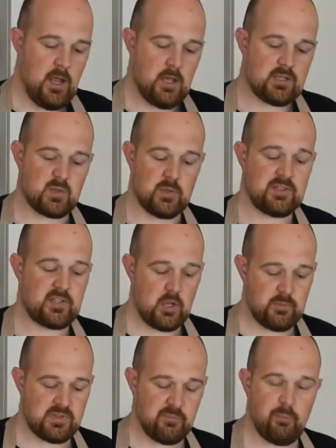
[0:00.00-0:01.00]
So in
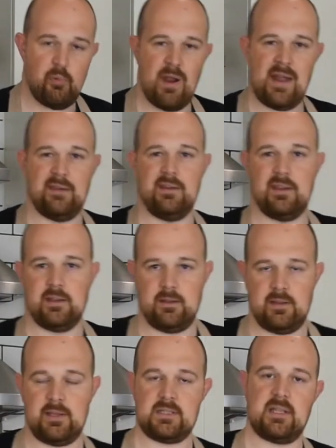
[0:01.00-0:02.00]
terms of branding and
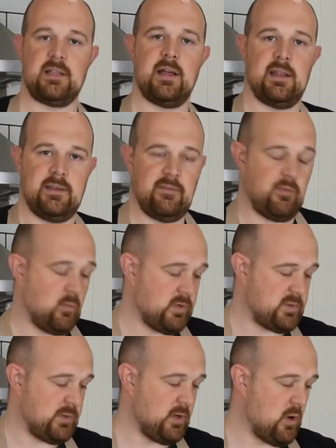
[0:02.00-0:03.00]
things like that, and different
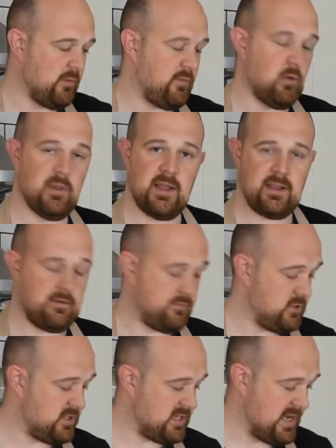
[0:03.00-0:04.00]
ones we go for, like I've
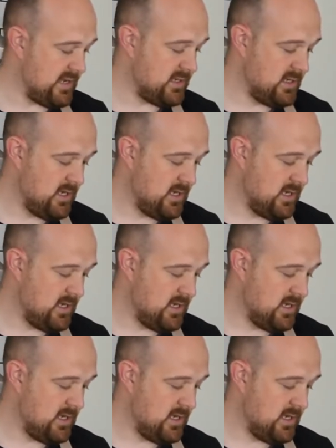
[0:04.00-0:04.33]
just said,